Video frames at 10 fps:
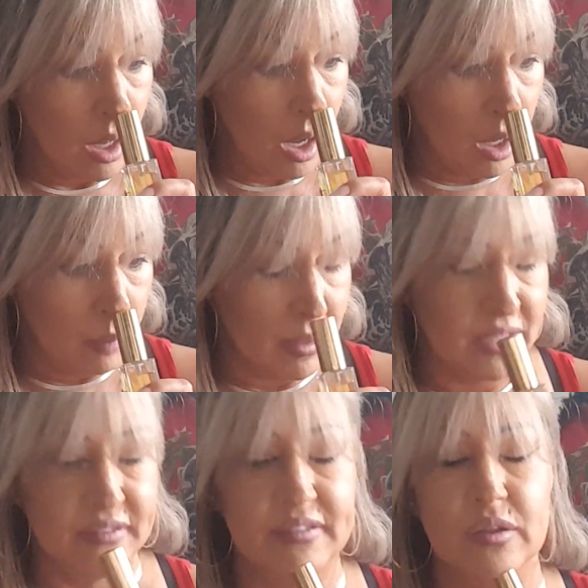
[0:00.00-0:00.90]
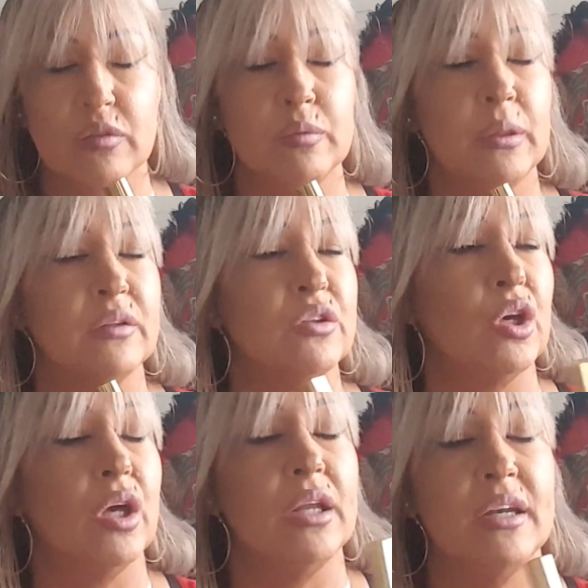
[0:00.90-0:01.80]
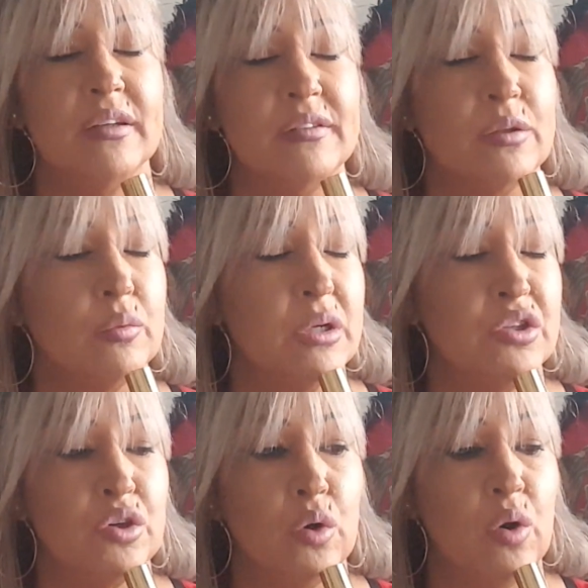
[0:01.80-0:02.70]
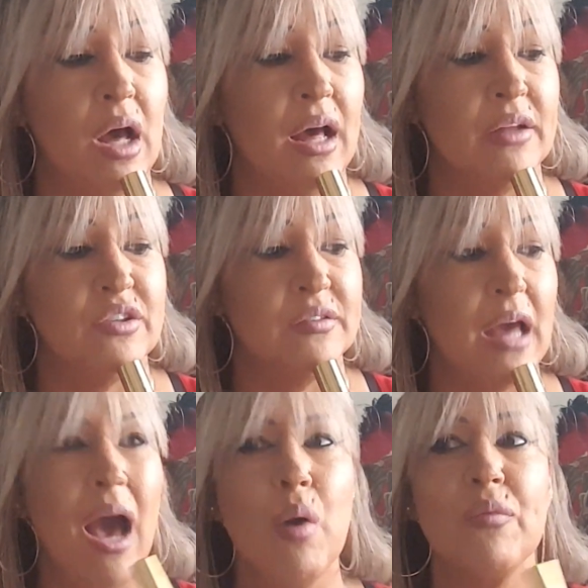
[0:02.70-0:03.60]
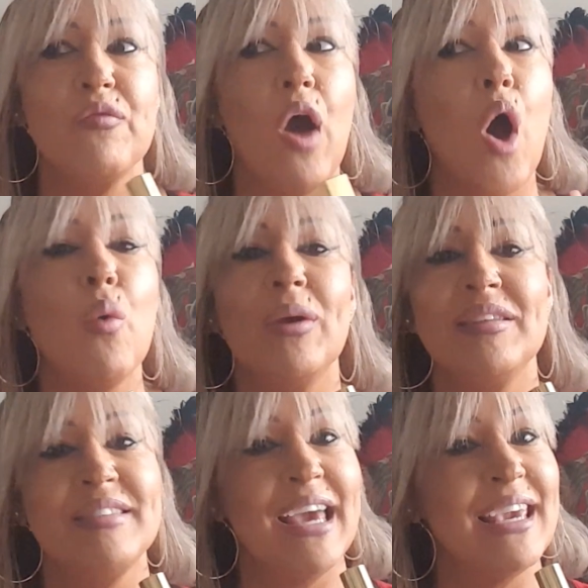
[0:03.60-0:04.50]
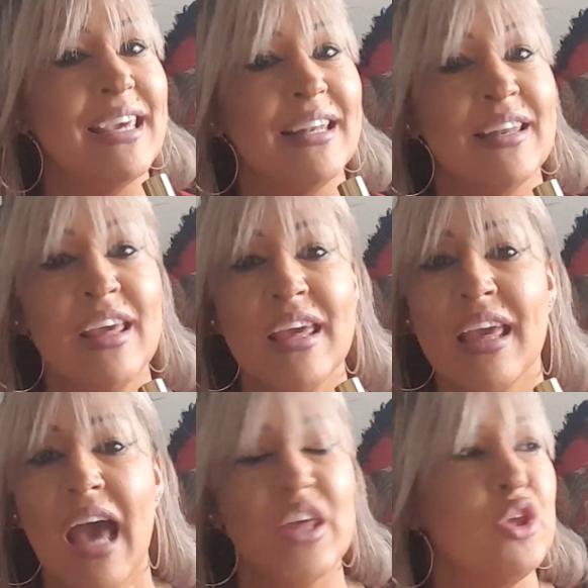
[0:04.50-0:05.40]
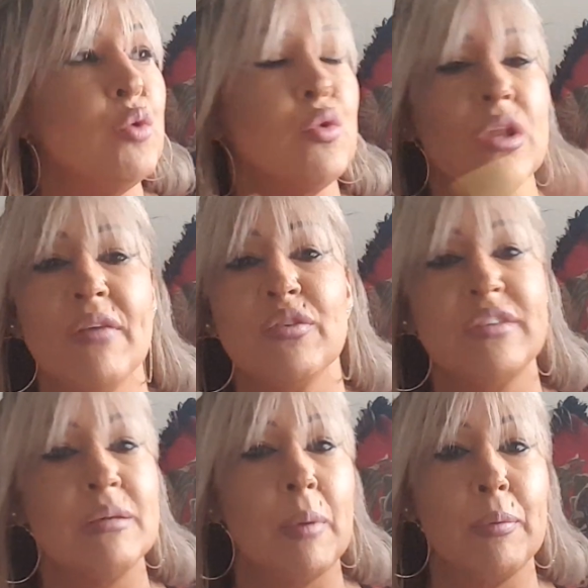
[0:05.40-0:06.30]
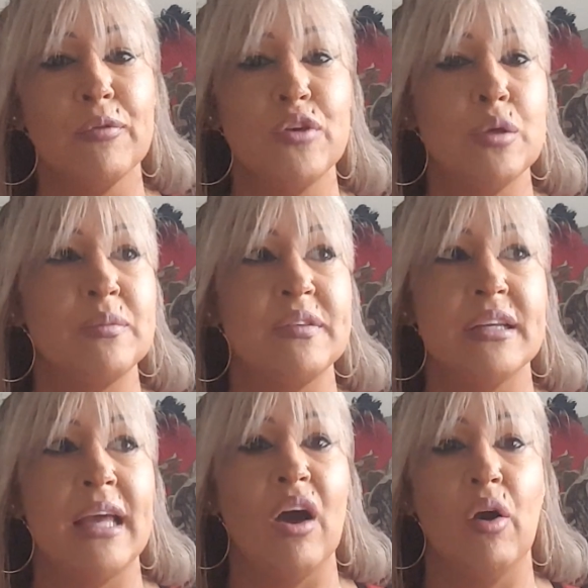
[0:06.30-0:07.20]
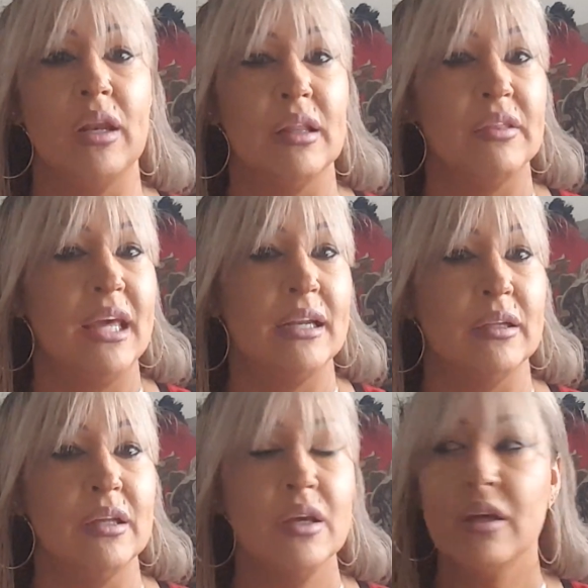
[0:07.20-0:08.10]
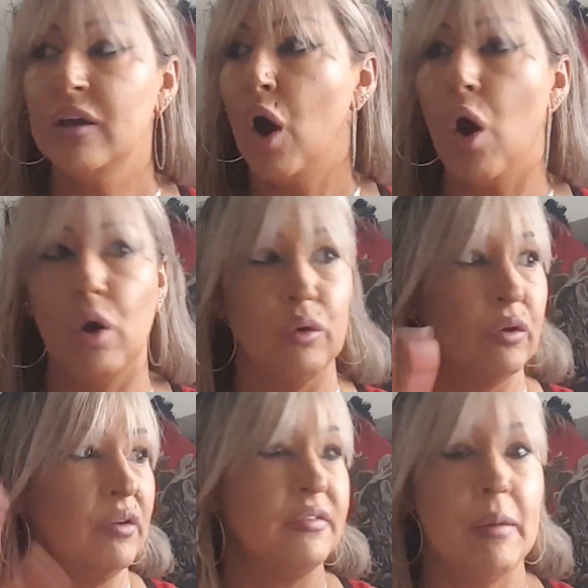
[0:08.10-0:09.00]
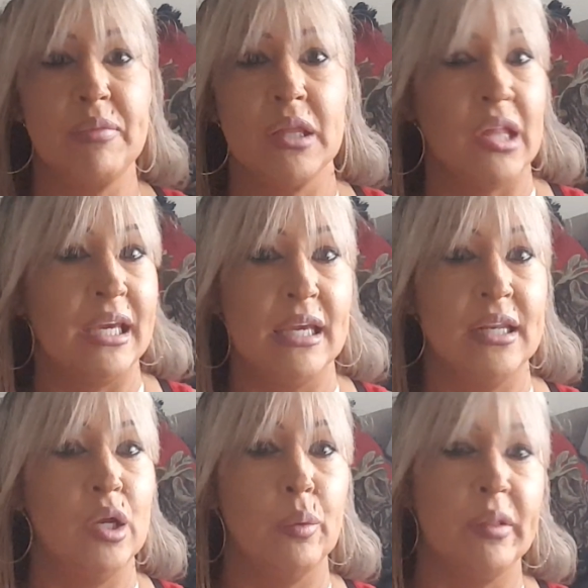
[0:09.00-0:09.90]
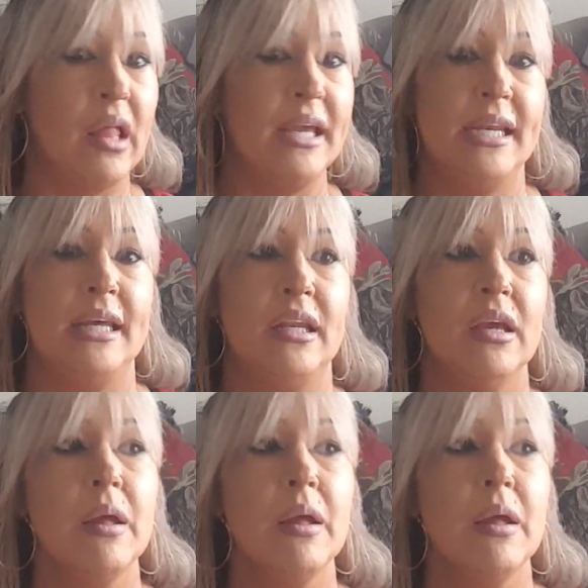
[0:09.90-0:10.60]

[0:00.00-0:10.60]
And it still smells good, and that's an original. I've always taken. You will never see my perfume sitting out on something like in here with light in it.